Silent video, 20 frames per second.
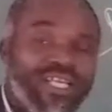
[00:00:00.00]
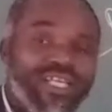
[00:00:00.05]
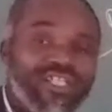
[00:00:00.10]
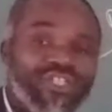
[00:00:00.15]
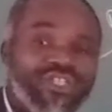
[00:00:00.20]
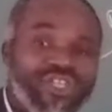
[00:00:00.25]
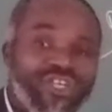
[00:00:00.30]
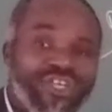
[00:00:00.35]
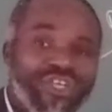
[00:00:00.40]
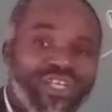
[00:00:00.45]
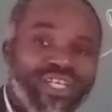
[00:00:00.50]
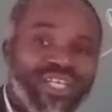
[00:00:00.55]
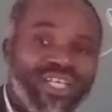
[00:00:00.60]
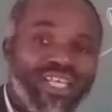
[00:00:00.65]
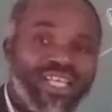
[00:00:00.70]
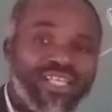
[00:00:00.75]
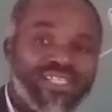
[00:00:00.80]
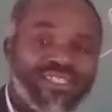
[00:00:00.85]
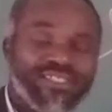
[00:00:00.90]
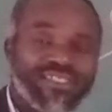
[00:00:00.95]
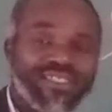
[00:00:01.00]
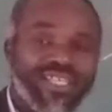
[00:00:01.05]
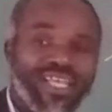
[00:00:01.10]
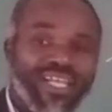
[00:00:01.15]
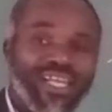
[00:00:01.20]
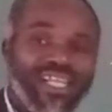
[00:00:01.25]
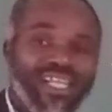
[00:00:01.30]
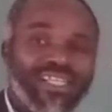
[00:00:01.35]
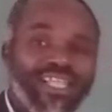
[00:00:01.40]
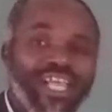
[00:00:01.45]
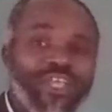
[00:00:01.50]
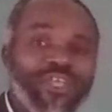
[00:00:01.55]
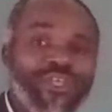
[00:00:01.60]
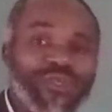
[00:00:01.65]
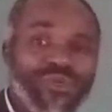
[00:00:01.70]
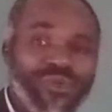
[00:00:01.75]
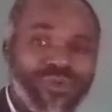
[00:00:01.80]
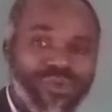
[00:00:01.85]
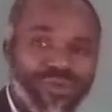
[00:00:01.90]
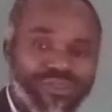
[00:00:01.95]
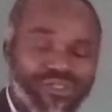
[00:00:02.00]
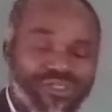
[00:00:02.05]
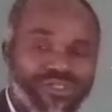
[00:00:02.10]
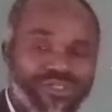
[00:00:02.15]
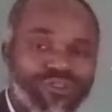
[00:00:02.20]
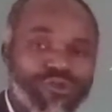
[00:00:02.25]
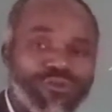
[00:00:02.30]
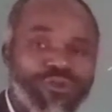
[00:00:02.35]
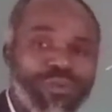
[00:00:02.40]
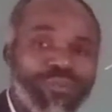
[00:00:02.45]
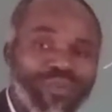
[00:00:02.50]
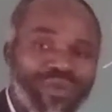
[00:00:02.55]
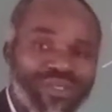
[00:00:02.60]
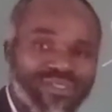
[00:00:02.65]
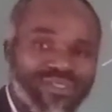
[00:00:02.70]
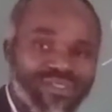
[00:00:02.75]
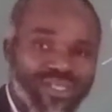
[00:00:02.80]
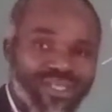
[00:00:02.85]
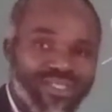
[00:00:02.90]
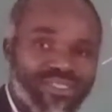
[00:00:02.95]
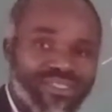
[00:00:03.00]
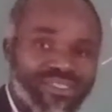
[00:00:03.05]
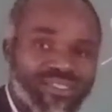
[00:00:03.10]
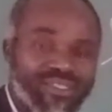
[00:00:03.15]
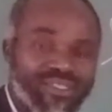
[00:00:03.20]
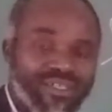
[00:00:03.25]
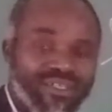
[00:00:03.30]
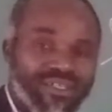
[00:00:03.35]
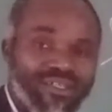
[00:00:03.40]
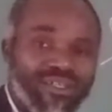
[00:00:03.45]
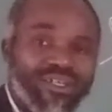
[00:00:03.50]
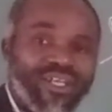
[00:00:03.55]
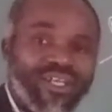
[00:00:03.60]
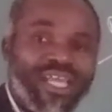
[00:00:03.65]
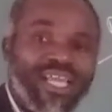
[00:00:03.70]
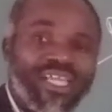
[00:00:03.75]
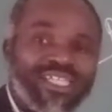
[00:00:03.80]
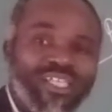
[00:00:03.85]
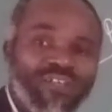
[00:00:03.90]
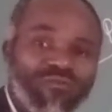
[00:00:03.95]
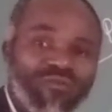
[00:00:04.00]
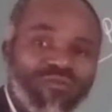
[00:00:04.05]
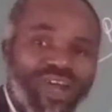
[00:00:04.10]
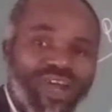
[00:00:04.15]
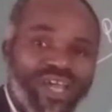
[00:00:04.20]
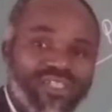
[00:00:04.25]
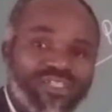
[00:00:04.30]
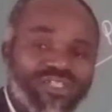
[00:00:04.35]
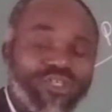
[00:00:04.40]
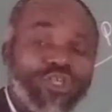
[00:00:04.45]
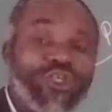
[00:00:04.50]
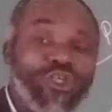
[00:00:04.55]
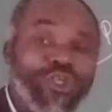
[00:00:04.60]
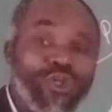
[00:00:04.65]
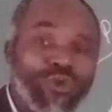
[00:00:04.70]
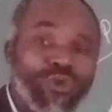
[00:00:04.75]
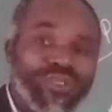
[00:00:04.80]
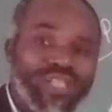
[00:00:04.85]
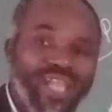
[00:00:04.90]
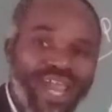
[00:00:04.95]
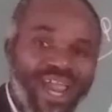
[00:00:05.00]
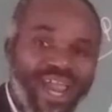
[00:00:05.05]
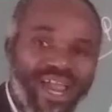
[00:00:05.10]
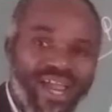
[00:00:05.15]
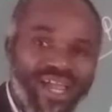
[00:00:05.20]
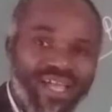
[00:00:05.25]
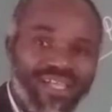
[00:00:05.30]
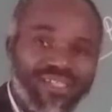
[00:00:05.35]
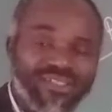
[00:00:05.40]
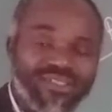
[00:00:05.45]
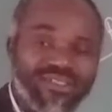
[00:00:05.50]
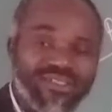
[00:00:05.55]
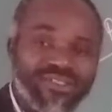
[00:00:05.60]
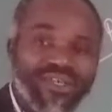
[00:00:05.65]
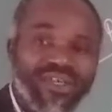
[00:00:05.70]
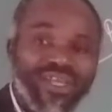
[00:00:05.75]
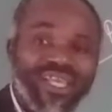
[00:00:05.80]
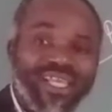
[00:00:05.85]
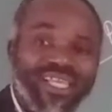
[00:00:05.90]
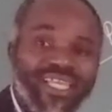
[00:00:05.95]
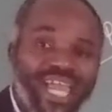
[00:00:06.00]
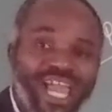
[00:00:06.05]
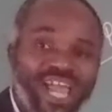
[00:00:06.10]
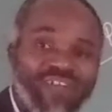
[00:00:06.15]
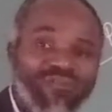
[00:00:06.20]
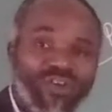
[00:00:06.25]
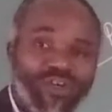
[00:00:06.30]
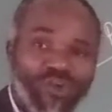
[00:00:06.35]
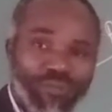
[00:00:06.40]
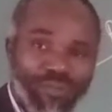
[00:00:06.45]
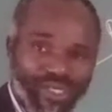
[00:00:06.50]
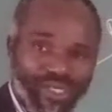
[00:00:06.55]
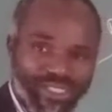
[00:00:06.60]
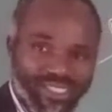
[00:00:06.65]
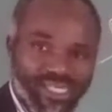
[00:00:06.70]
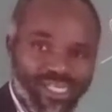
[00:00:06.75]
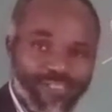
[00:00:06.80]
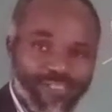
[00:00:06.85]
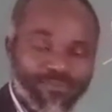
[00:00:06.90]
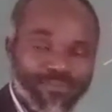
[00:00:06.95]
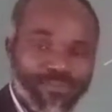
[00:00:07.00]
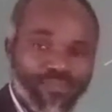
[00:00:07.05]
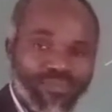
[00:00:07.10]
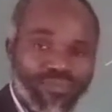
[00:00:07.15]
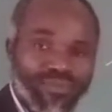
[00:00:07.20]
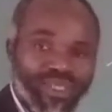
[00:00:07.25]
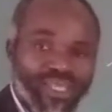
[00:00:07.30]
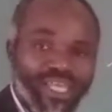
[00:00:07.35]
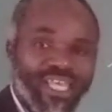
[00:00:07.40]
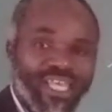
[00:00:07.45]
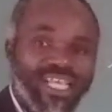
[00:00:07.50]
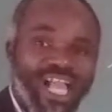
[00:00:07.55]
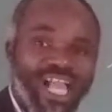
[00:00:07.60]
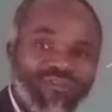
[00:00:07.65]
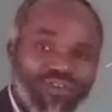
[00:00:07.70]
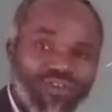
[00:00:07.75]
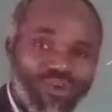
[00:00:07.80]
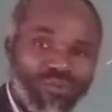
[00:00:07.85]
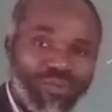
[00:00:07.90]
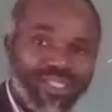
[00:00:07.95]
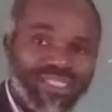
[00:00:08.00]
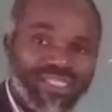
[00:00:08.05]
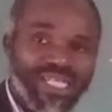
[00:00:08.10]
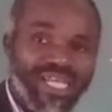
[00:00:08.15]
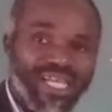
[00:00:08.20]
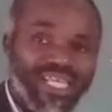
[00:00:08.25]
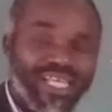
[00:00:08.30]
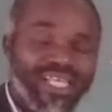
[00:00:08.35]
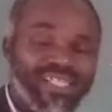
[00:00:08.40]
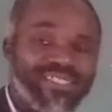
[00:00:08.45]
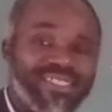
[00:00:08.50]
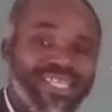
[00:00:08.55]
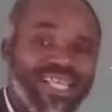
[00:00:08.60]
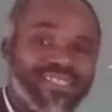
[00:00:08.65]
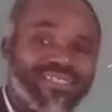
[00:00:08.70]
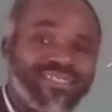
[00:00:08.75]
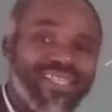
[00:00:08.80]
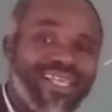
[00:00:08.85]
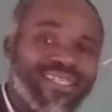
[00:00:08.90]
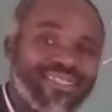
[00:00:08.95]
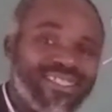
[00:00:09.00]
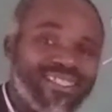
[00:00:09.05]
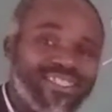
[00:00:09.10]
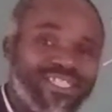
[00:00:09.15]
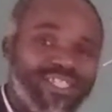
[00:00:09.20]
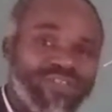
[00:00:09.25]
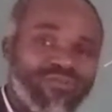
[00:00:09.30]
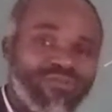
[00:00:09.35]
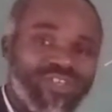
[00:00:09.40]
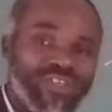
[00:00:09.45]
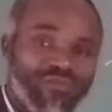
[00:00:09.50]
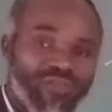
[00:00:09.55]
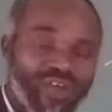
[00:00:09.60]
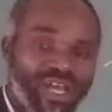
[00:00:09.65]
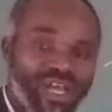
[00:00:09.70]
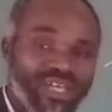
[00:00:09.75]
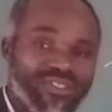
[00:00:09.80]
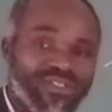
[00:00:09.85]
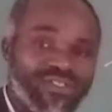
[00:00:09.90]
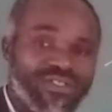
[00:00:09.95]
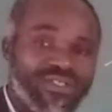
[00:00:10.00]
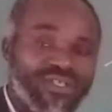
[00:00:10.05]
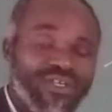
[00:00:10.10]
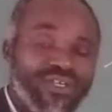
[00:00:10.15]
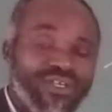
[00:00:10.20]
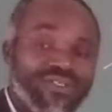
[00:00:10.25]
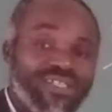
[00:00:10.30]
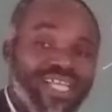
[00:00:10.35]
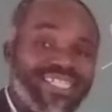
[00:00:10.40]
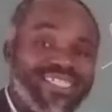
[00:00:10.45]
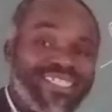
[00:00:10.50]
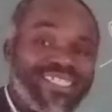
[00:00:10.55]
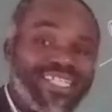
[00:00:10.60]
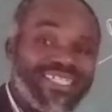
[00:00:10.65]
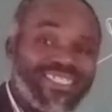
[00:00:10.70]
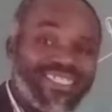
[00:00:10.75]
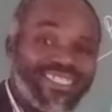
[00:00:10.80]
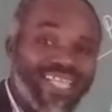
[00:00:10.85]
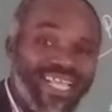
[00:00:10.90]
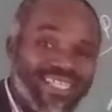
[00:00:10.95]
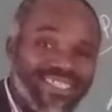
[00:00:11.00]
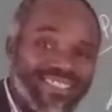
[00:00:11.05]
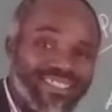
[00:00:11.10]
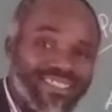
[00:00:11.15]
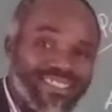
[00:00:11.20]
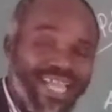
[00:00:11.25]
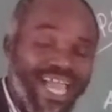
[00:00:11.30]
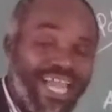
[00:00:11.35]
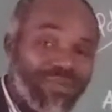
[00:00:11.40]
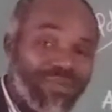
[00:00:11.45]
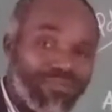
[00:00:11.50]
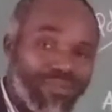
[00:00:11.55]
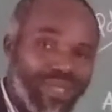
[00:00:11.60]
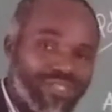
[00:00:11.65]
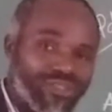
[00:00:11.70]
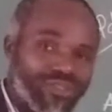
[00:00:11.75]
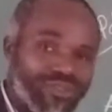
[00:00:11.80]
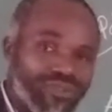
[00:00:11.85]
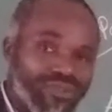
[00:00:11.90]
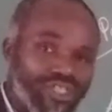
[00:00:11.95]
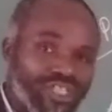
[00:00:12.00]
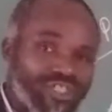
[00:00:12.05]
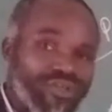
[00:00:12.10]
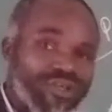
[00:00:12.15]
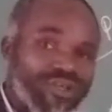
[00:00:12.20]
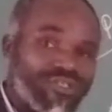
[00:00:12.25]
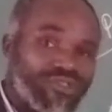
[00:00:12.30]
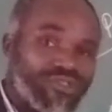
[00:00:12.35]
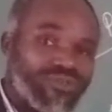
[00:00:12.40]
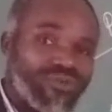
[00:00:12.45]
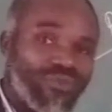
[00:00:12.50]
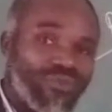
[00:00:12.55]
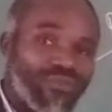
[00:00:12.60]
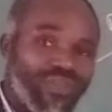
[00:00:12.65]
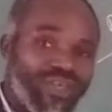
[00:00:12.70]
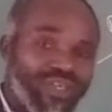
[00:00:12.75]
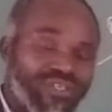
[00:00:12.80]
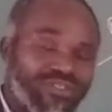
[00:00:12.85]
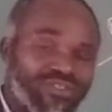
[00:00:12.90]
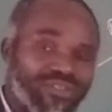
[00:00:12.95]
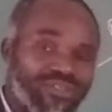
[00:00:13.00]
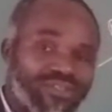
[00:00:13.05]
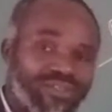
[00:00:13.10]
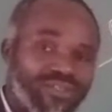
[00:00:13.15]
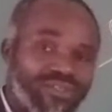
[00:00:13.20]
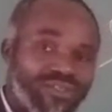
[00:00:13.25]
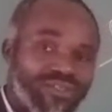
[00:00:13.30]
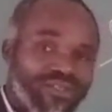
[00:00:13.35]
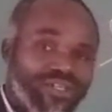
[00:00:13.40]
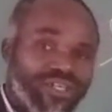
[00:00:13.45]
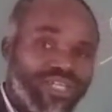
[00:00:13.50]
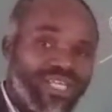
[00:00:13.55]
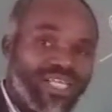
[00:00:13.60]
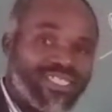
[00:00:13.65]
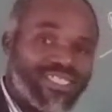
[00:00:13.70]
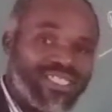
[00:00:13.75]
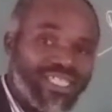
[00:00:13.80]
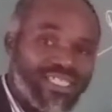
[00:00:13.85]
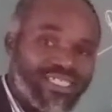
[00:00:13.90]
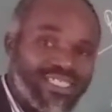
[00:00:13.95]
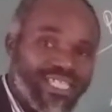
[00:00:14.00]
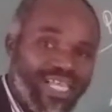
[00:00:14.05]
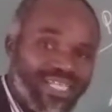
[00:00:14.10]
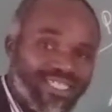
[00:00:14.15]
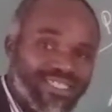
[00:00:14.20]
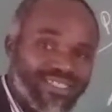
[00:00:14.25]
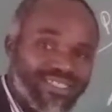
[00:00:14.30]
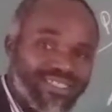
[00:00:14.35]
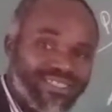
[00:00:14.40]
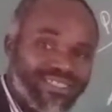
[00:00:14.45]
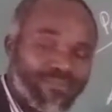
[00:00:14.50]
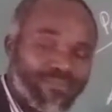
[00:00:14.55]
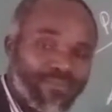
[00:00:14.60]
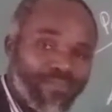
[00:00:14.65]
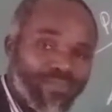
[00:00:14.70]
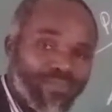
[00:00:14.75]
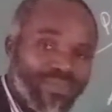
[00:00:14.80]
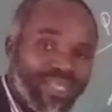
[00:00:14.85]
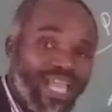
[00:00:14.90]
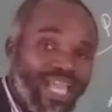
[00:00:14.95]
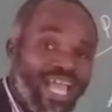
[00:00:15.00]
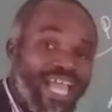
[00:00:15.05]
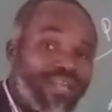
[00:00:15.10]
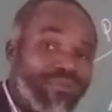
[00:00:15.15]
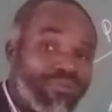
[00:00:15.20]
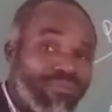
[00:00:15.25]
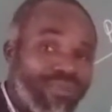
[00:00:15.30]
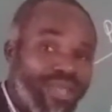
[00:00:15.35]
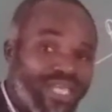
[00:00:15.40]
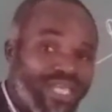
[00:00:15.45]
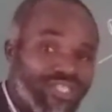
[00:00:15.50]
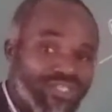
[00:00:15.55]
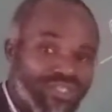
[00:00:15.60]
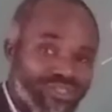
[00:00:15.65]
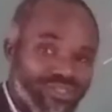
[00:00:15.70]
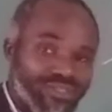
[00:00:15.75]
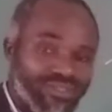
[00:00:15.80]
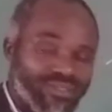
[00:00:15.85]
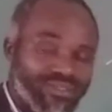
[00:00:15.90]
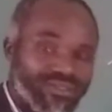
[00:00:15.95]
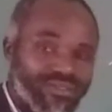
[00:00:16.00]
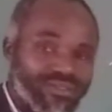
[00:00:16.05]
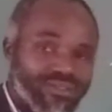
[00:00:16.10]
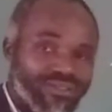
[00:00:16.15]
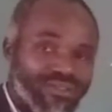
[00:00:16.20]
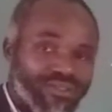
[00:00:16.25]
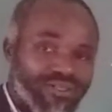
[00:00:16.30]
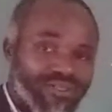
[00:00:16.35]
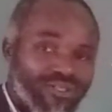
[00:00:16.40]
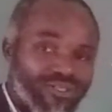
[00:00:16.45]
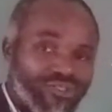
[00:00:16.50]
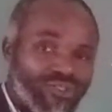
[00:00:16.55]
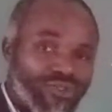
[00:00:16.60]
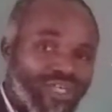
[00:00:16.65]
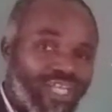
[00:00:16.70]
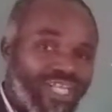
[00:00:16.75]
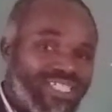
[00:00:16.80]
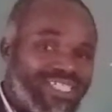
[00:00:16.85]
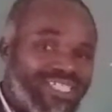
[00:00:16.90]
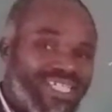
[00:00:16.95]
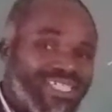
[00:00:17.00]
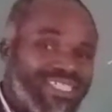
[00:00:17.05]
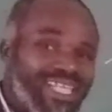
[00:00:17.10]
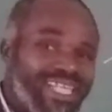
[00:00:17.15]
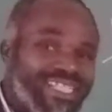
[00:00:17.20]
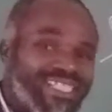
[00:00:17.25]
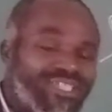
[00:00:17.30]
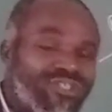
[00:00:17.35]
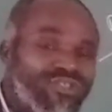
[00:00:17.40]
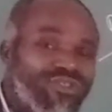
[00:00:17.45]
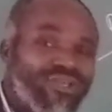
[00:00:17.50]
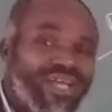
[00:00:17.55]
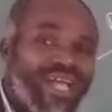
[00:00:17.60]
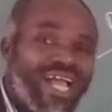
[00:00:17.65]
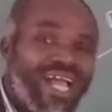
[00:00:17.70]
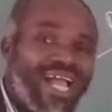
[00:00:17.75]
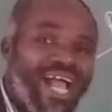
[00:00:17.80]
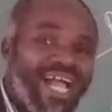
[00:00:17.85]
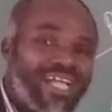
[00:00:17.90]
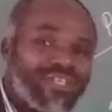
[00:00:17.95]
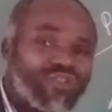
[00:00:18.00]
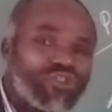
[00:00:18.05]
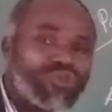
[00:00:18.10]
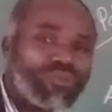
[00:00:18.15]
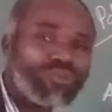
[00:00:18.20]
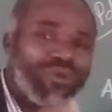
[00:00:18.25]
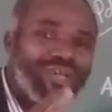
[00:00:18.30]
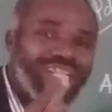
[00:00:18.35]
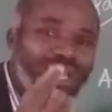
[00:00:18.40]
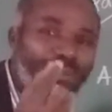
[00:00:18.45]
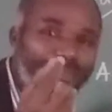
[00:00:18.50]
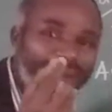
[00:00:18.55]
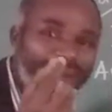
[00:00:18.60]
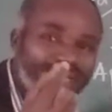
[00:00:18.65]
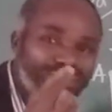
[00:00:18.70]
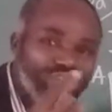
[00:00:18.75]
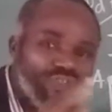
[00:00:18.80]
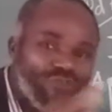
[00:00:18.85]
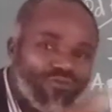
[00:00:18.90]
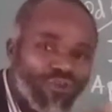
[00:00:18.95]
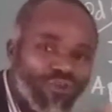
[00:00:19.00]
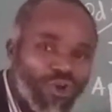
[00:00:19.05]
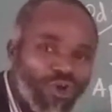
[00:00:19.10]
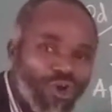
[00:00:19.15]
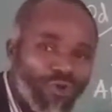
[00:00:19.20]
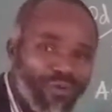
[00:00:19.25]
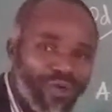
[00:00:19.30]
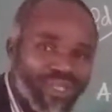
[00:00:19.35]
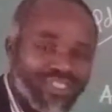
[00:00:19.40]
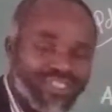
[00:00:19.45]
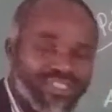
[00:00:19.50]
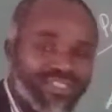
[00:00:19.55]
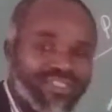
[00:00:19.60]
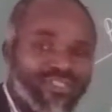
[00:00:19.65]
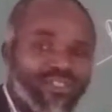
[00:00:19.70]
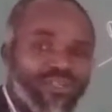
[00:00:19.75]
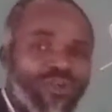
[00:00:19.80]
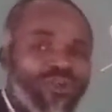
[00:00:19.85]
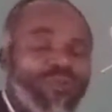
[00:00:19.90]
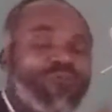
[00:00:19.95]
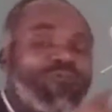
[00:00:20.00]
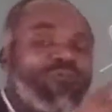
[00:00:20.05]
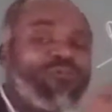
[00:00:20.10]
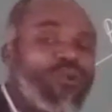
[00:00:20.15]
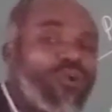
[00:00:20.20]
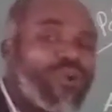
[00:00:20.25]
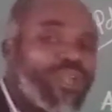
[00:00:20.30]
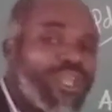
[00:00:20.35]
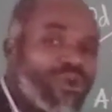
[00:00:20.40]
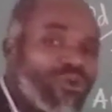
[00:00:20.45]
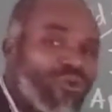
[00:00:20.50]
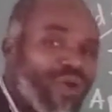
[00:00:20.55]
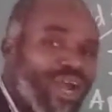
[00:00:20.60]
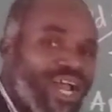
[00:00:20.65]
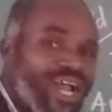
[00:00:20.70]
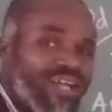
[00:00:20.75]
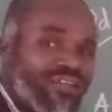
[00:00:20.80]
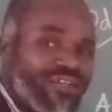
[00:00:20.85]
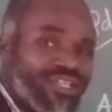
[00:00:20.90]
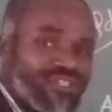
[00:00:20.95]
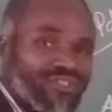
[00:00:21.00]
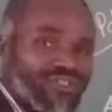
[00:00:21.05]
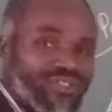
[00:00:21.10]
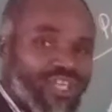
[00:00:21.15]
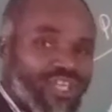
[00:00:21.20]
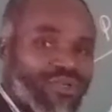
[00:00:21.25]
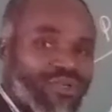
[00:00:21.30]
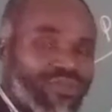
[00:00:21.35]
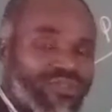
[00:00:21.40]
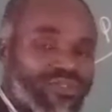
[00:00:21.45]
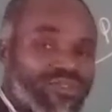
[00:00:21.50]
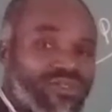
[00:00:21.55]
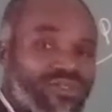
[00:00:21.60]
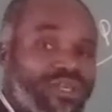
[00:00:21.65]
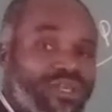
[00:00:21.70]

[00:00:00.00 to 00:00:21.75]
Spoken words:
G is a letter used to represent a device known as galvanometer. A galvanometer is a sensitive device that detects and measures. It does 2 things. It detects and measures. So it detects small amount of current flowing around the circuit.